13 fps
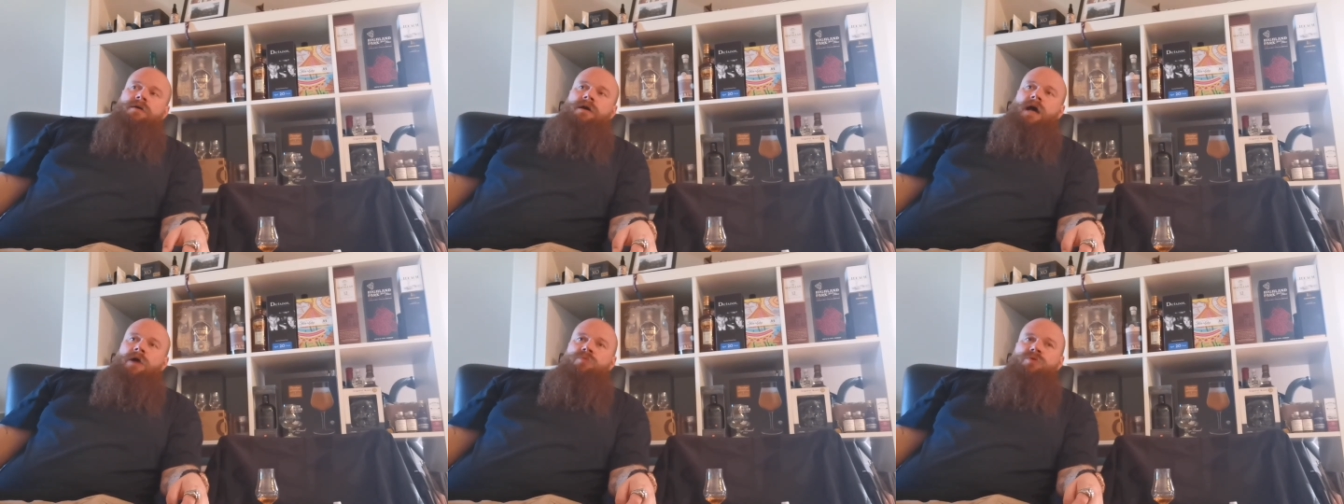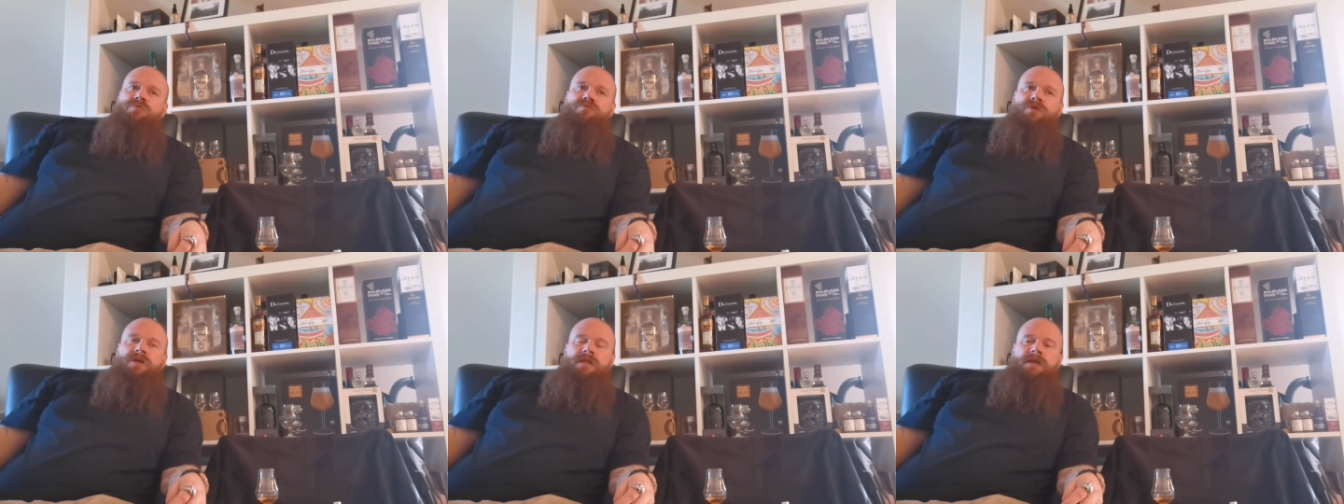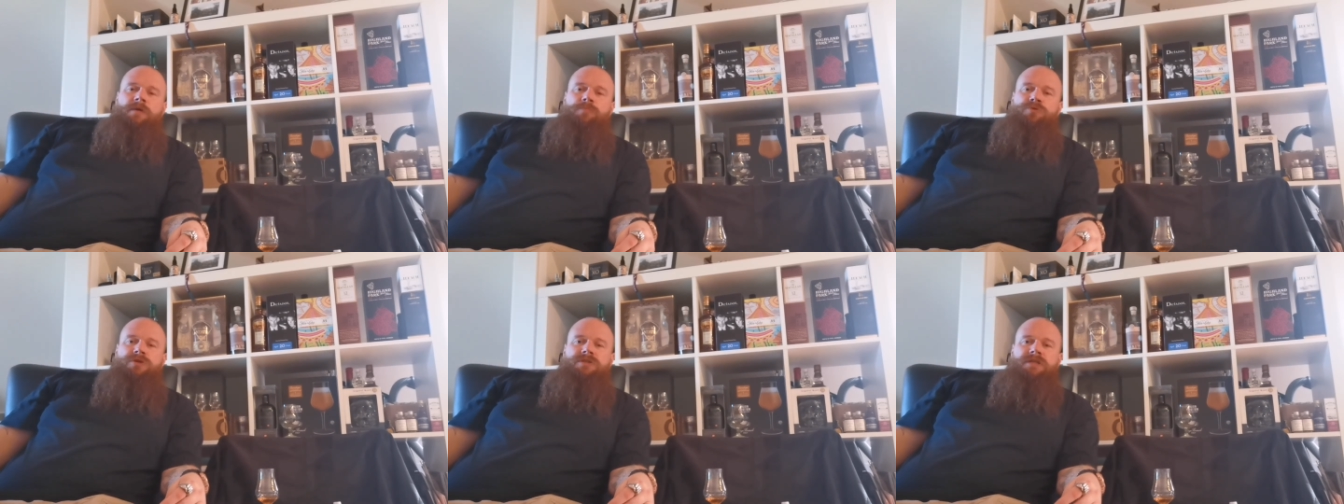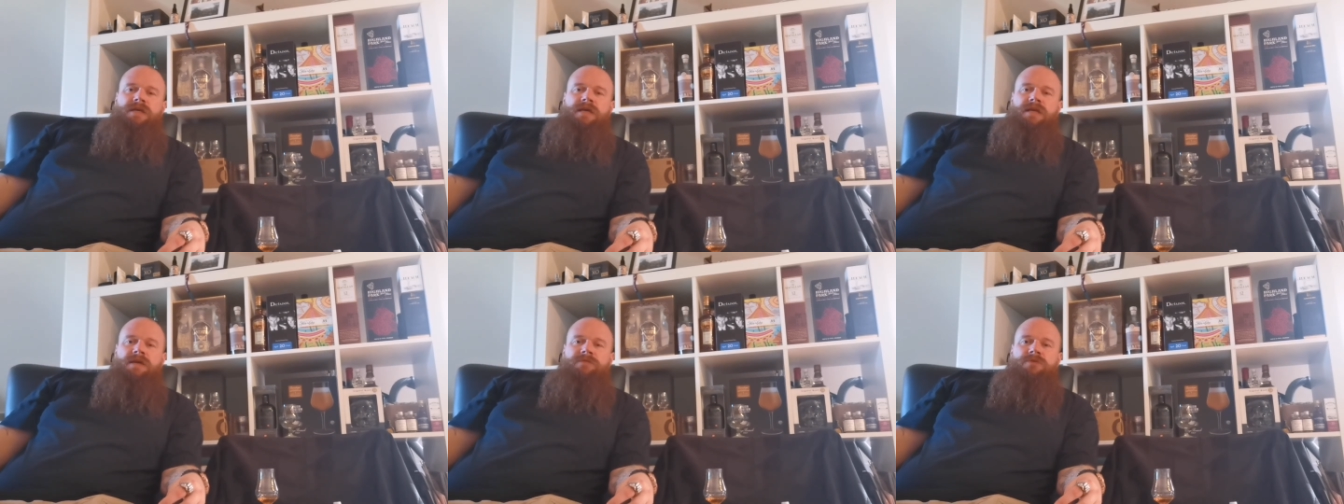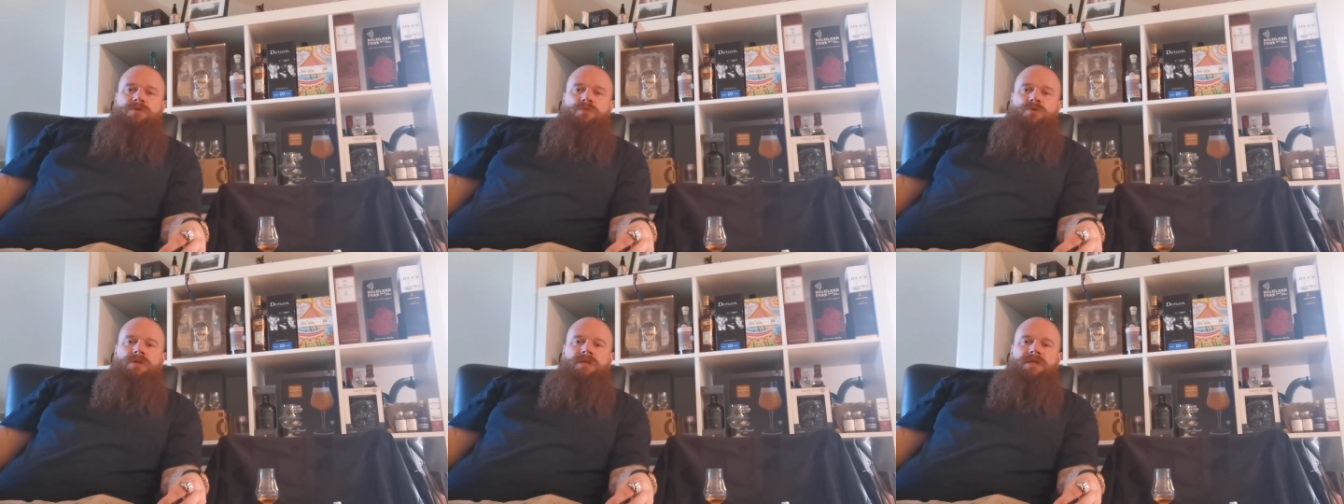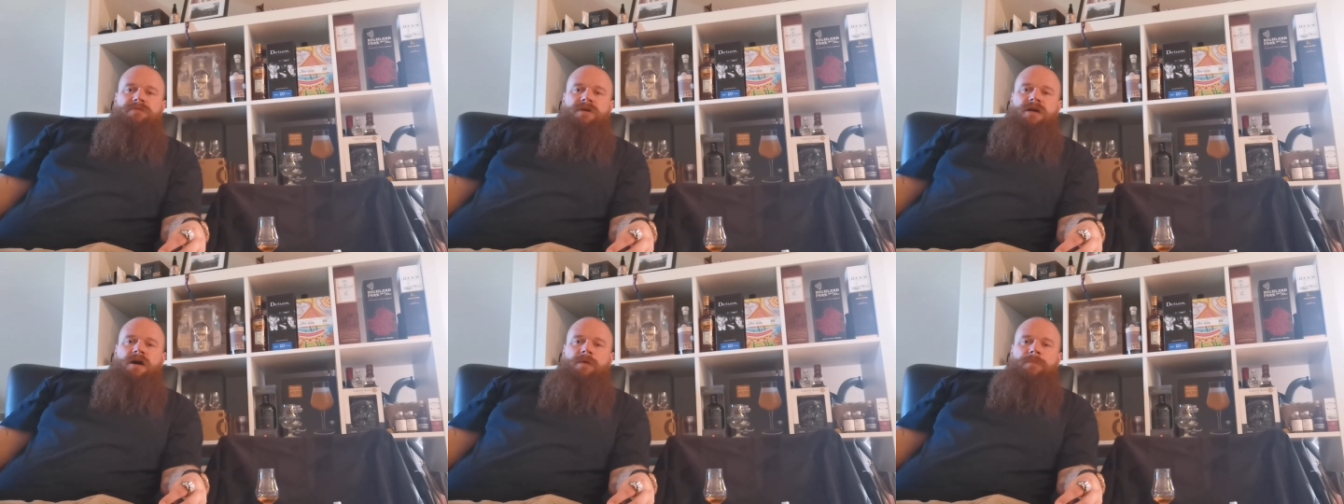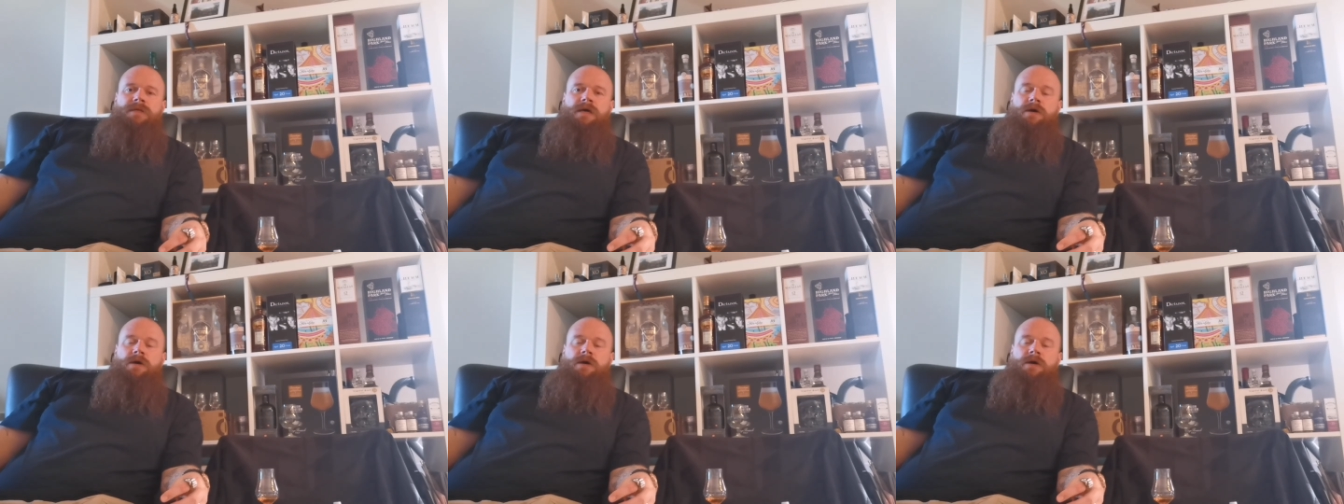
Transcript: I would really appreciate if you would leave a comment.